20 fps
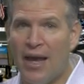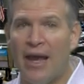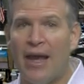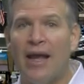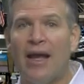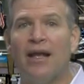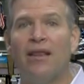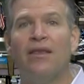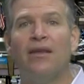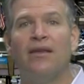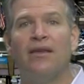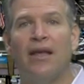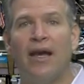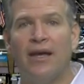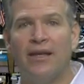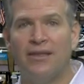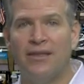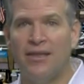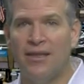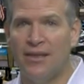and the
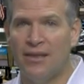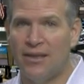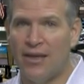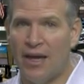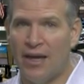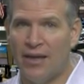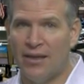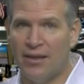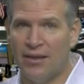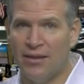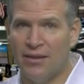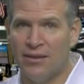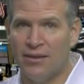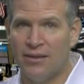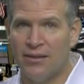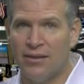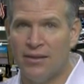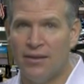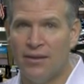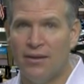
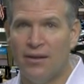1990s.